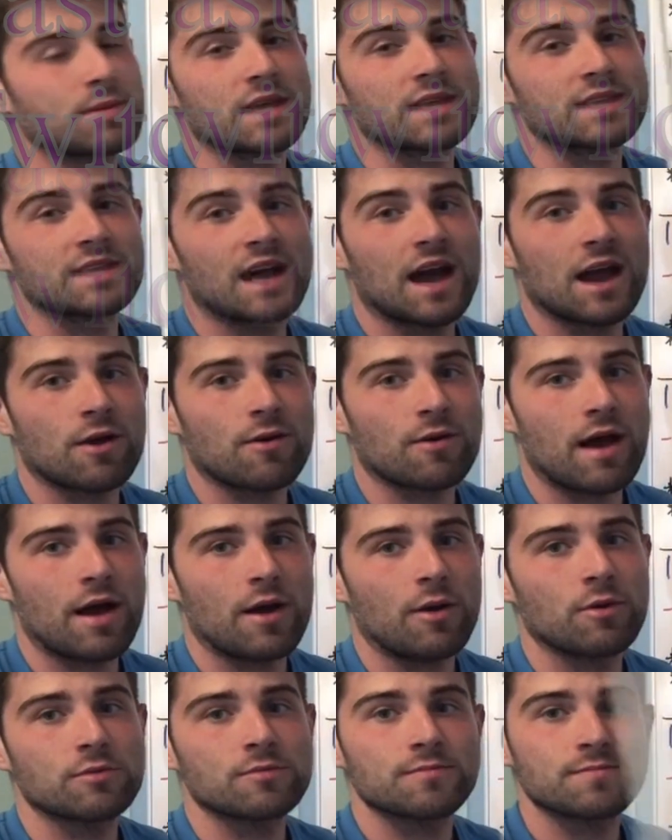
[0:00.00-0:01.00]
tire
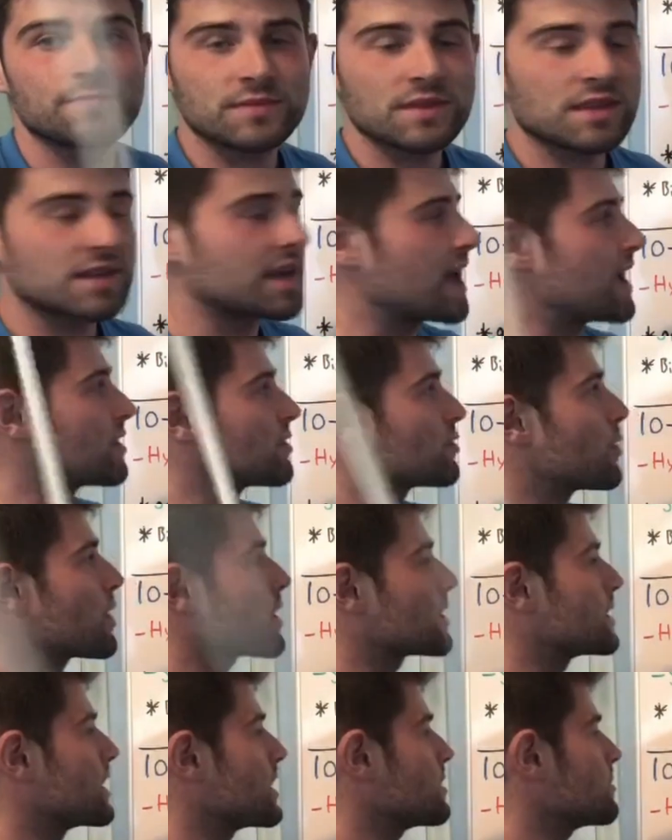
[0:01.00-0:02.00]
out, again,
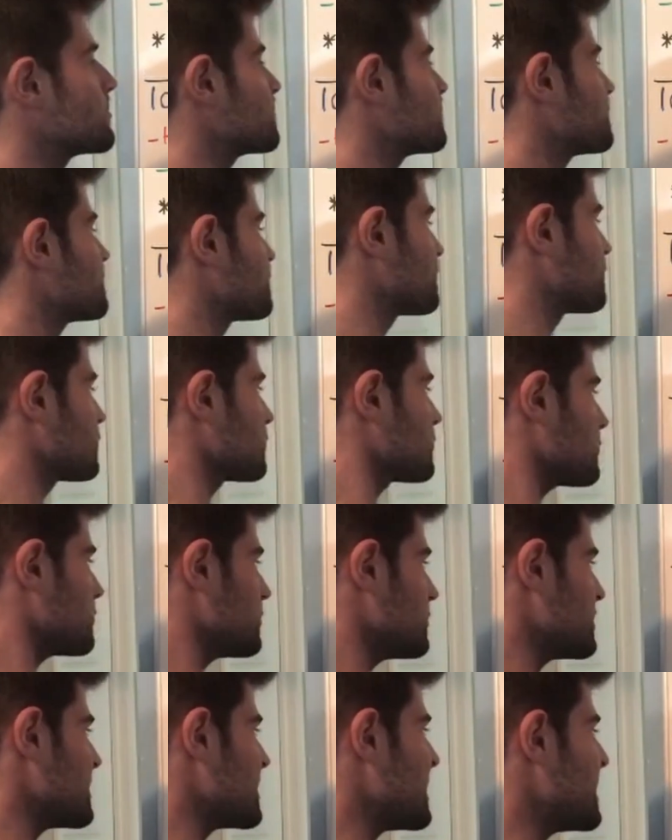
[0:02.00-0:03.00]
quickly.
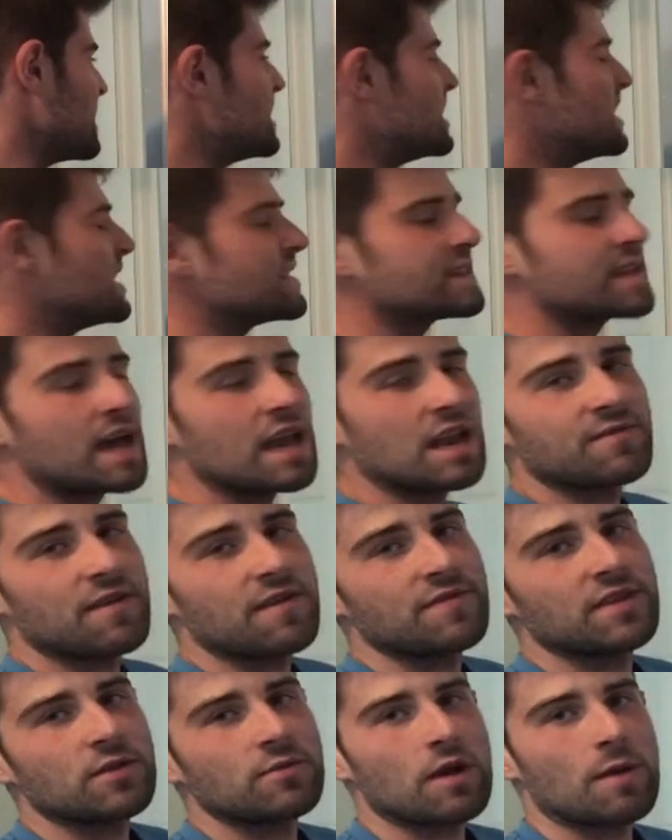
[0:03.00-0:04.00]
10 to
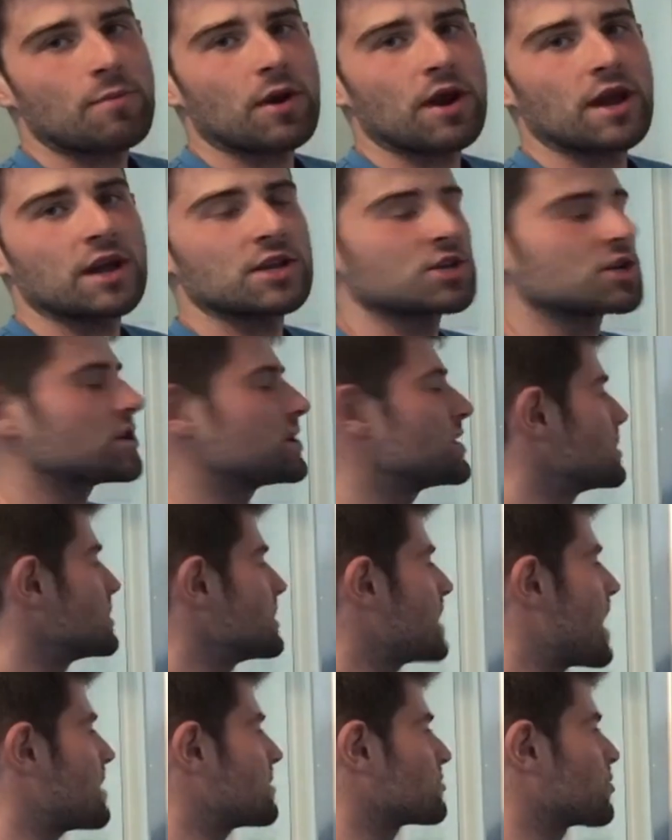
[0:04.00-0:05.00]
15 rep range,
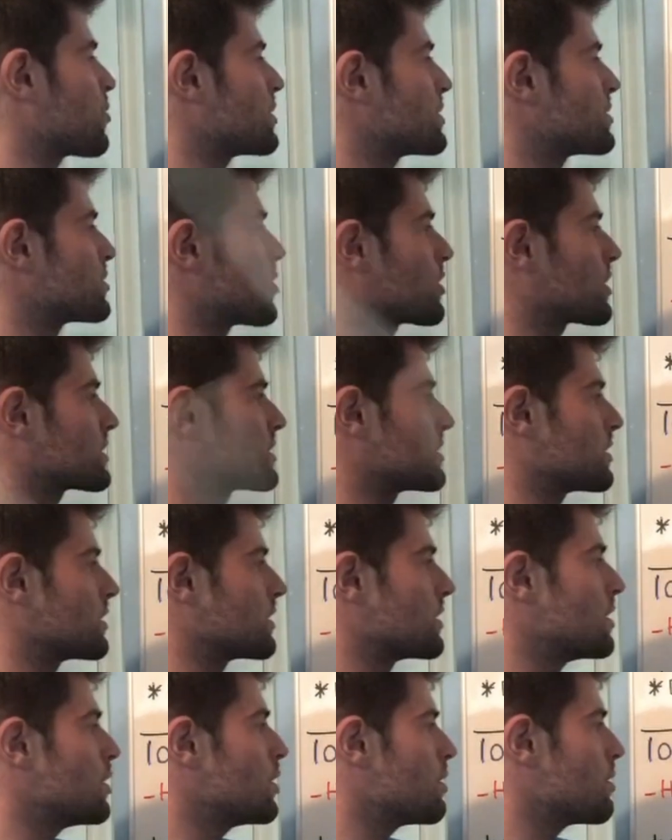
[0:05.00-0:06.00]
that is going to target the
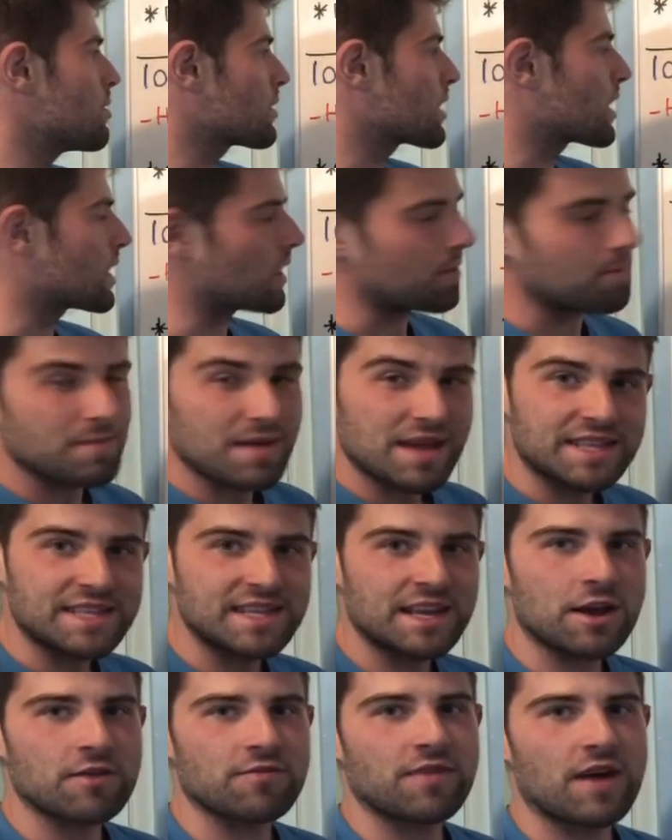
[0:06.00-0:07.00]
kind of the
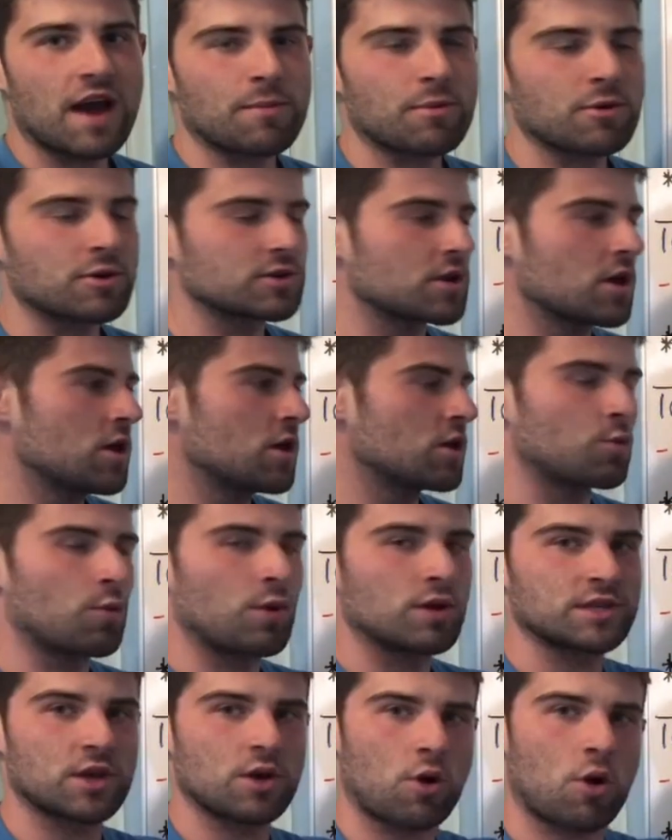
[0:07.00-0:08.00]
mid-tier fibers, the
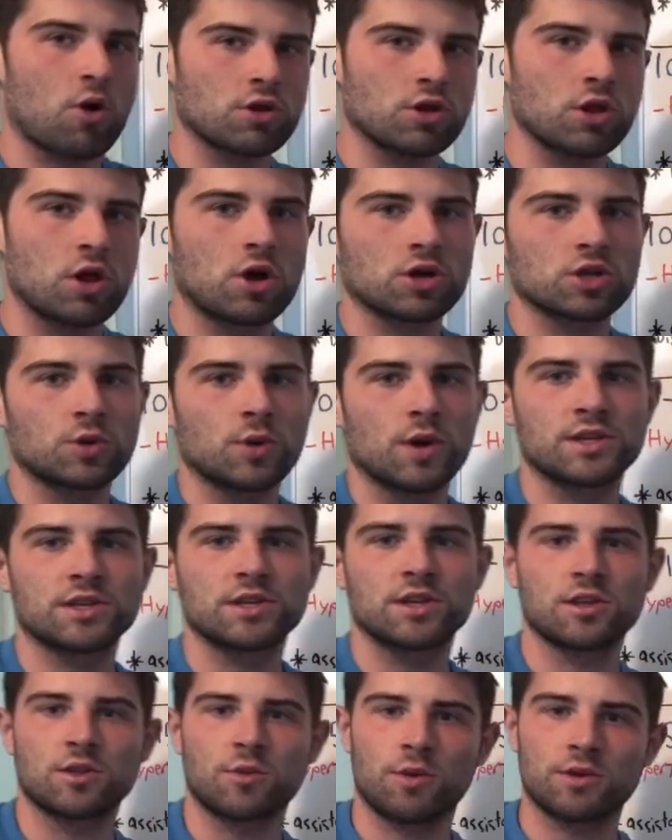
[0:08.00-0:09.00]
ones that aren't long twitch,
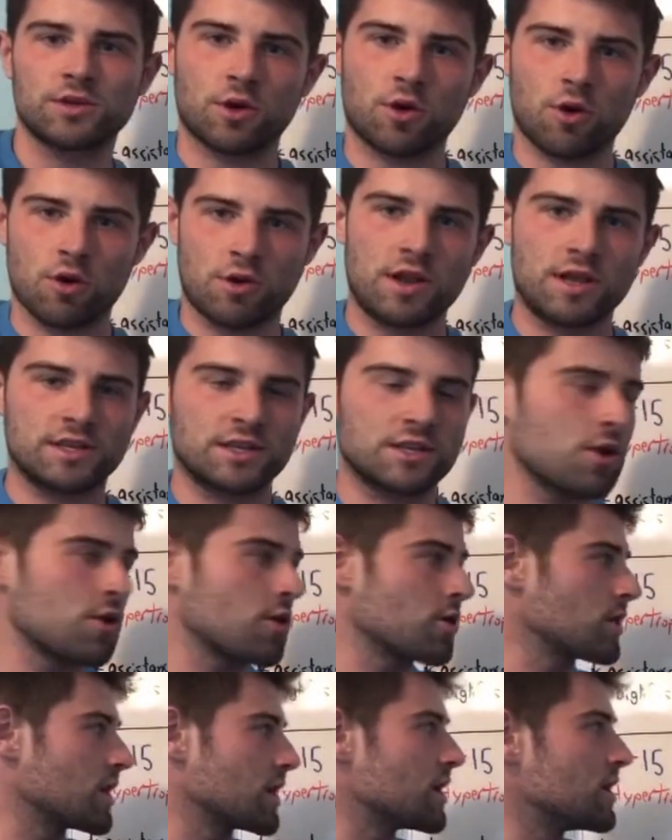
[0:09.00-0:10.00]
the ones that aren't
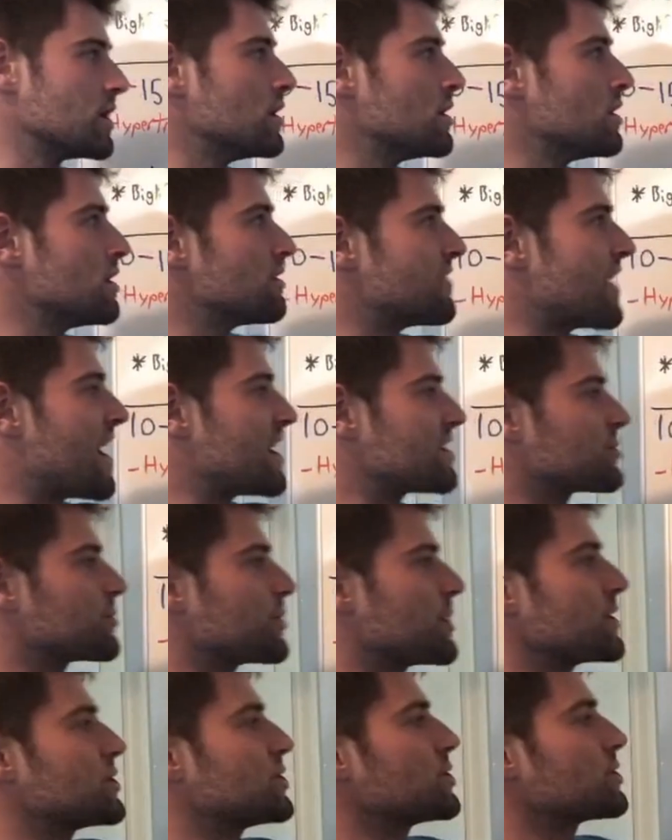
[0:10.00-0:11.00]
necessarily fast
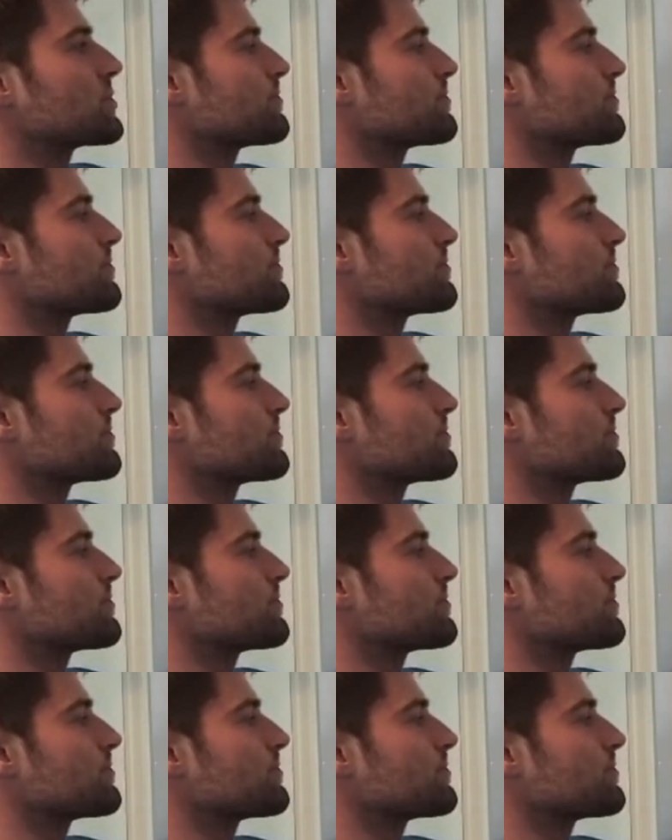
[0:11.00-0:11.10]
twitch.